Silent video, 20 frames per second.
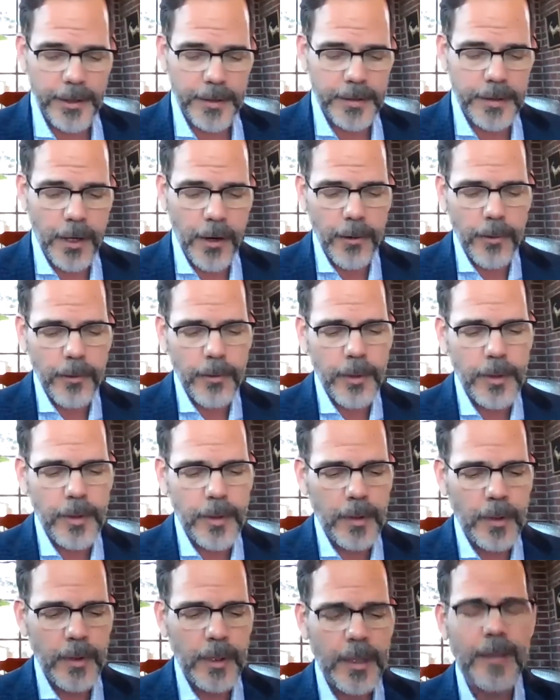
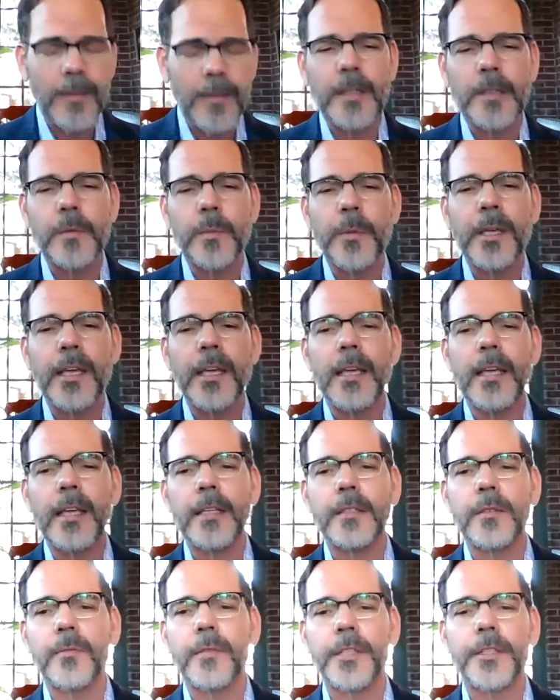so in this
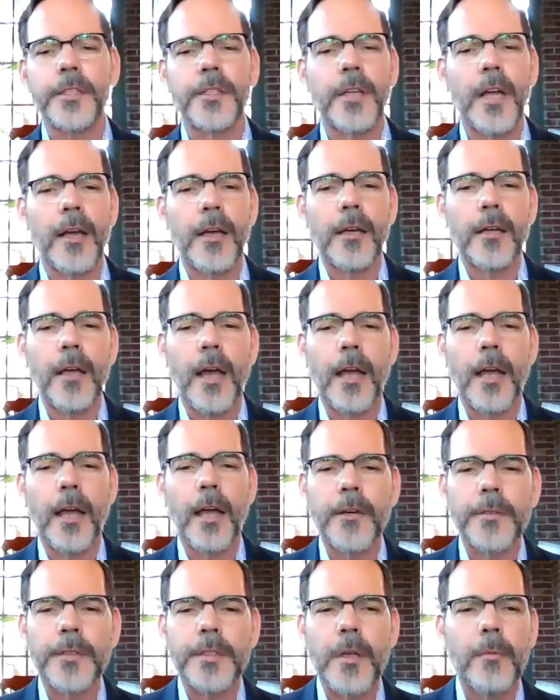piece, which I
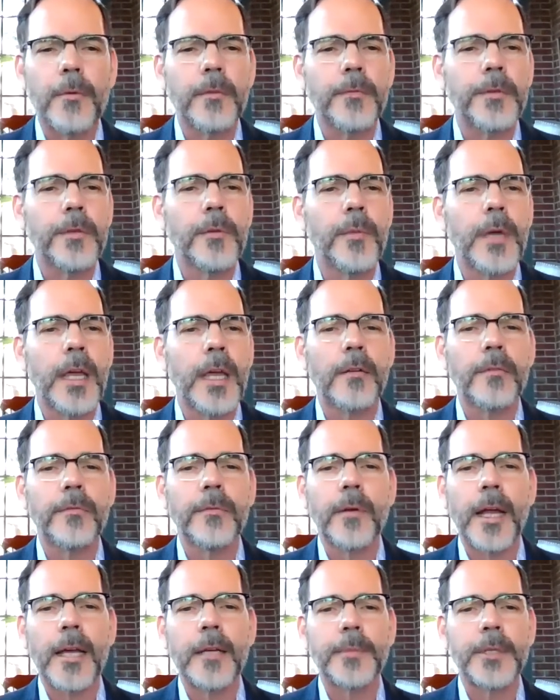know some of you may have
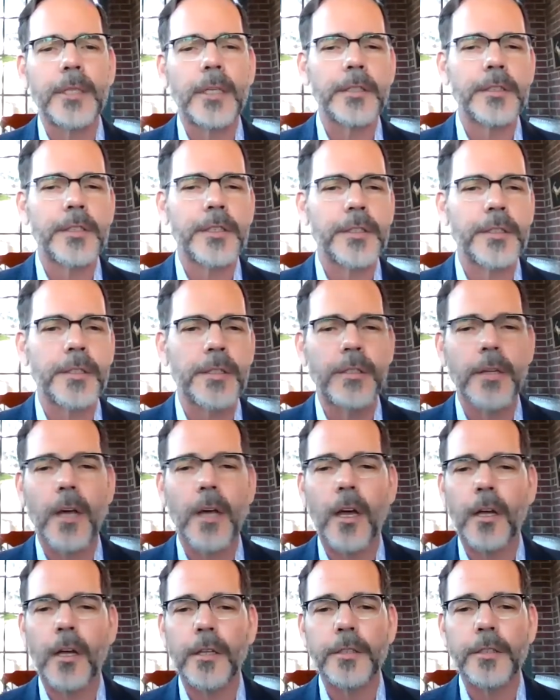read, but I'll just
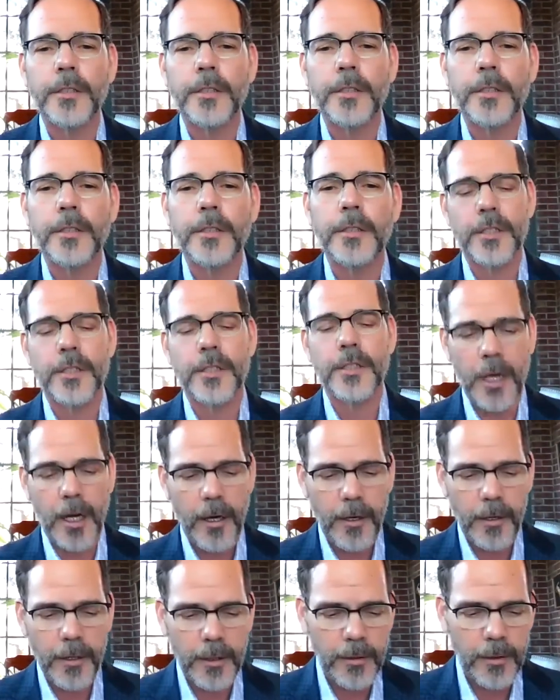I'll just
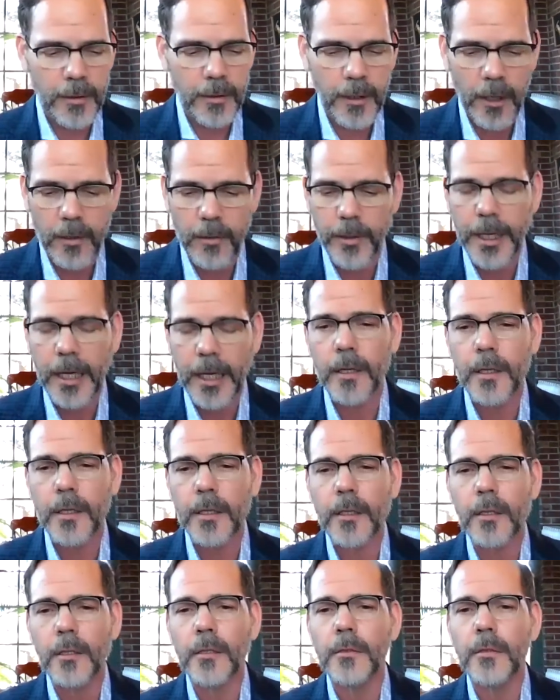share a quick
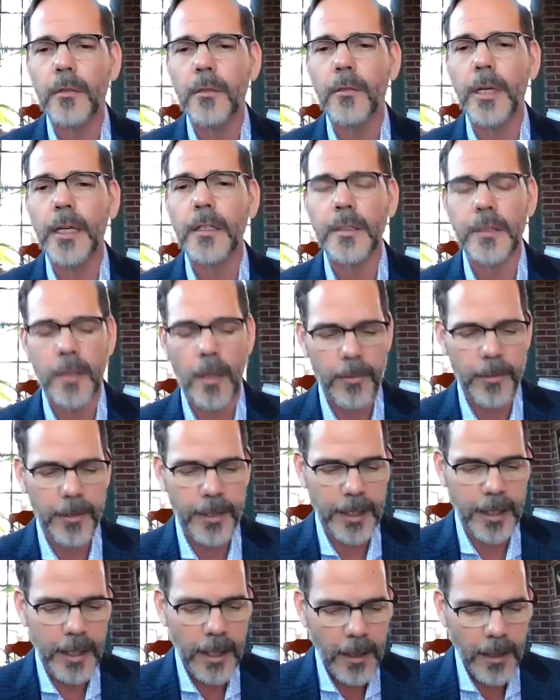quick
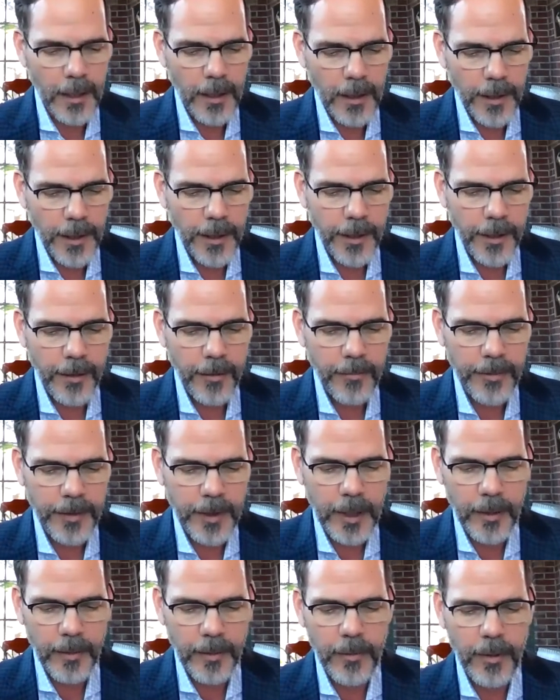summary of
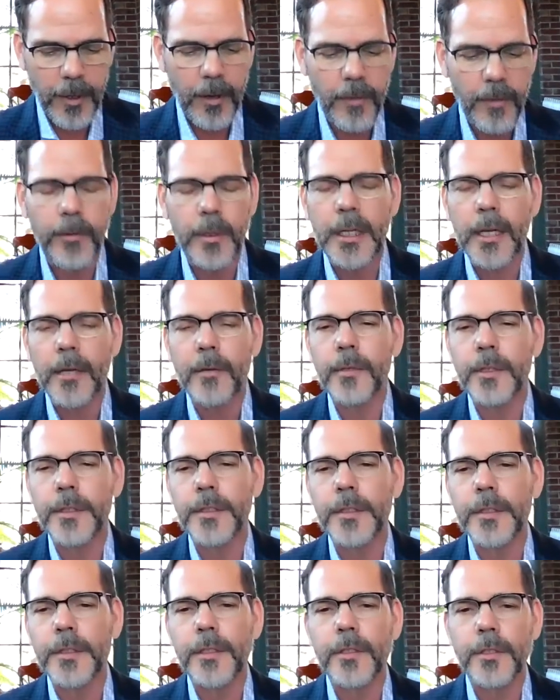the of what I
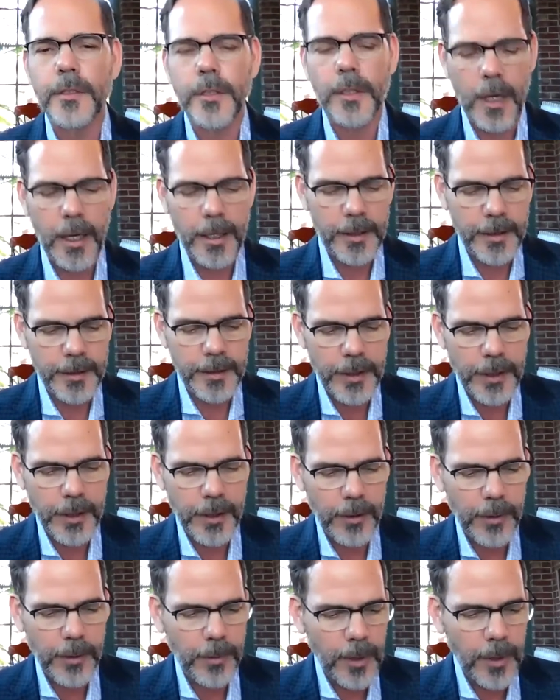was trying to
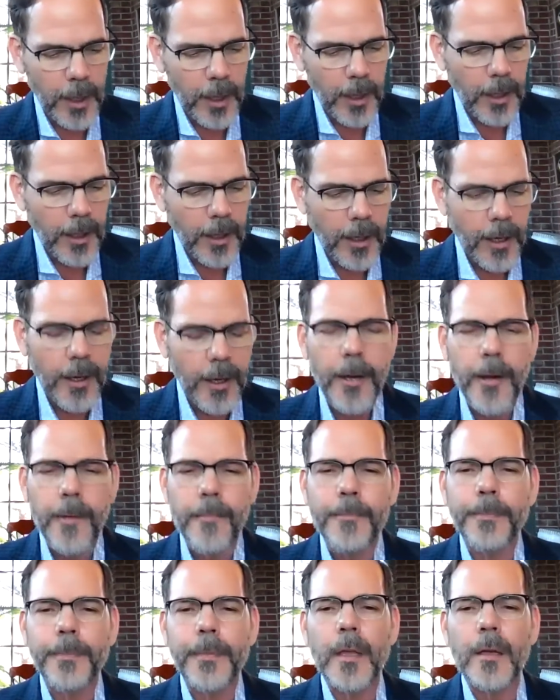do.
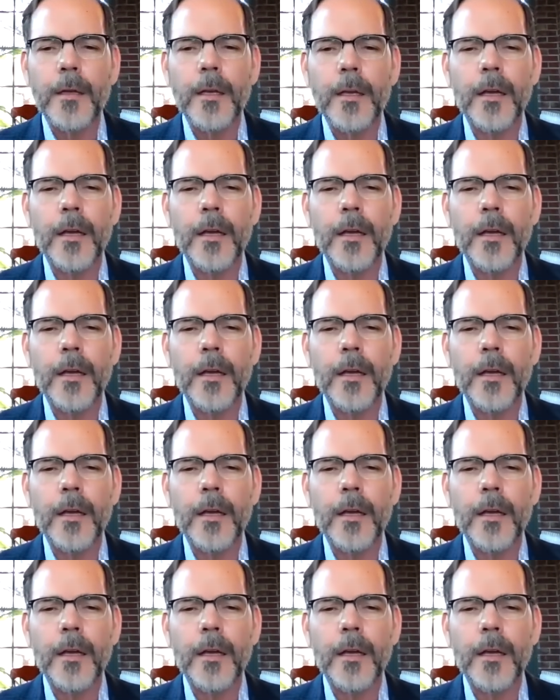Um,